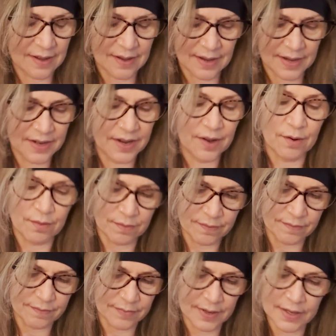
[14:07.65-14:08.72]
I know.
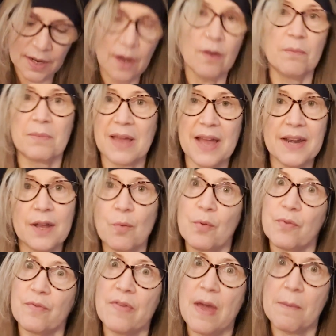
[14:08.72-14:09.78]
I'm kind of going
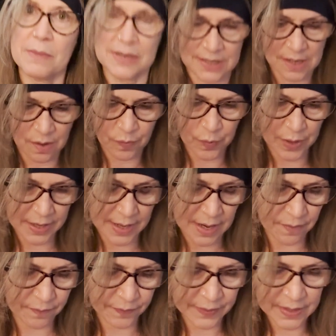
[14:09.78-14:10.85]
through that myself right now,